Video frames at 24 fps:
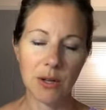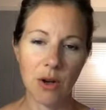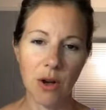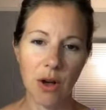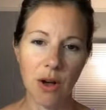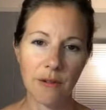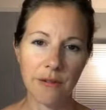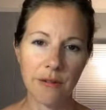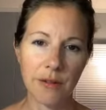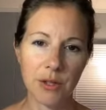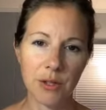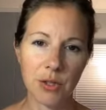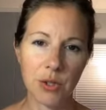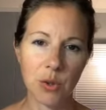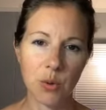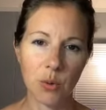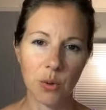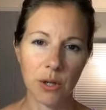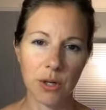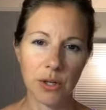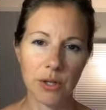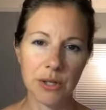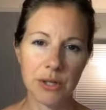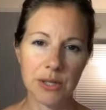often
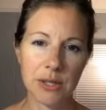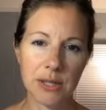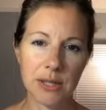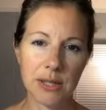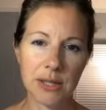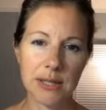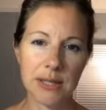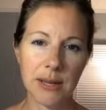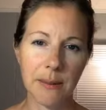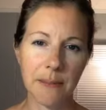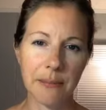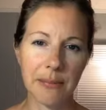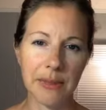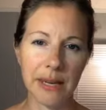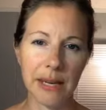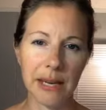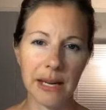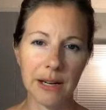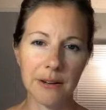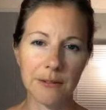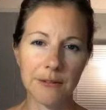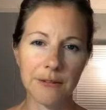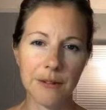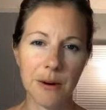source
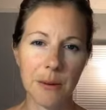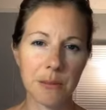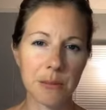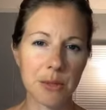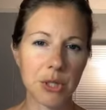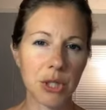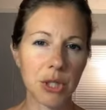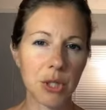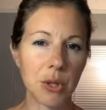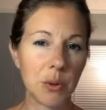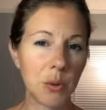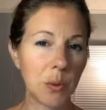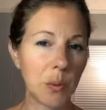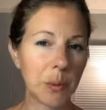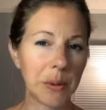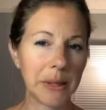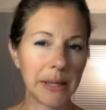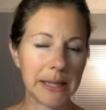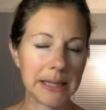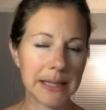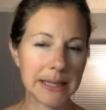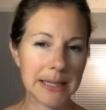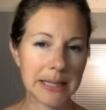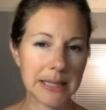something from 2
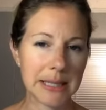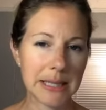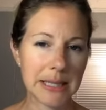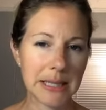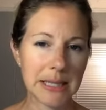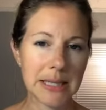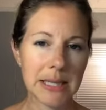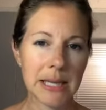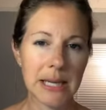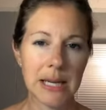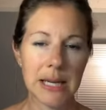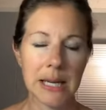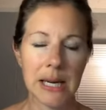places.